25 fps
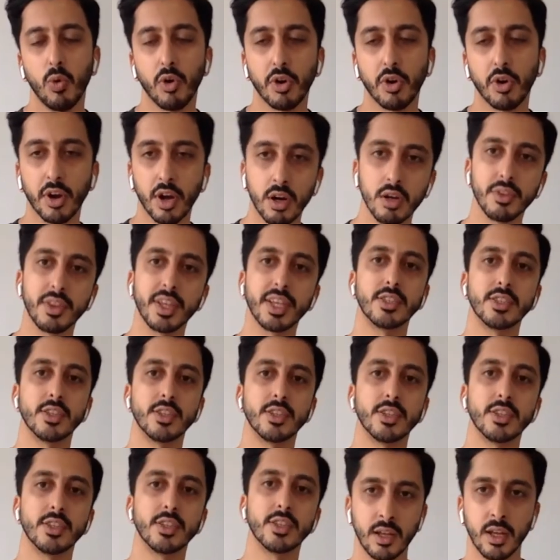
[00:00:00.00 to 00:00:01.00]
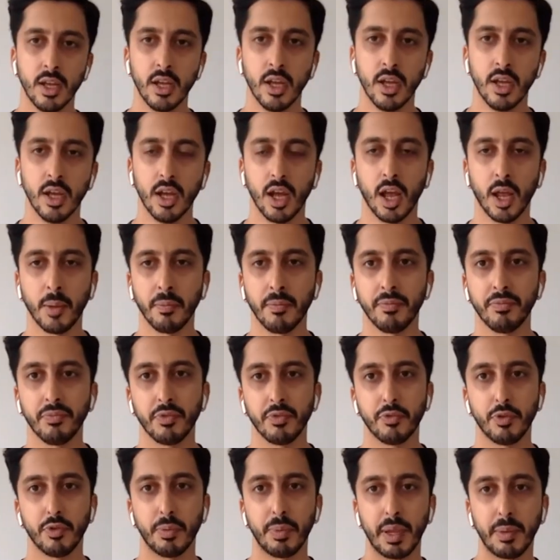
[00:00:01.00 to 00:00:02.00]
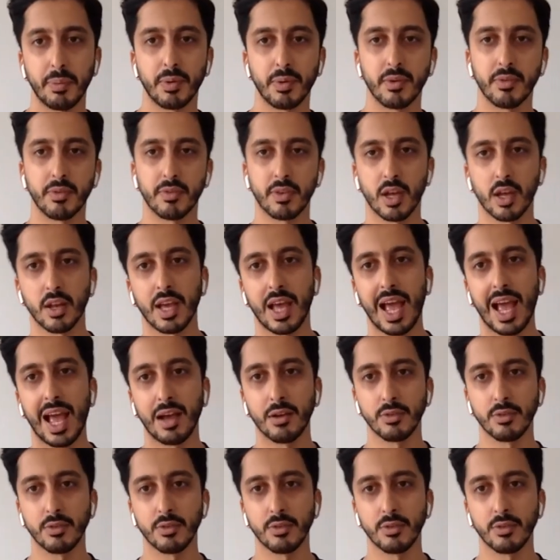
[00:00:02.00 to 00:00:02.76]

what are they doing for people of color?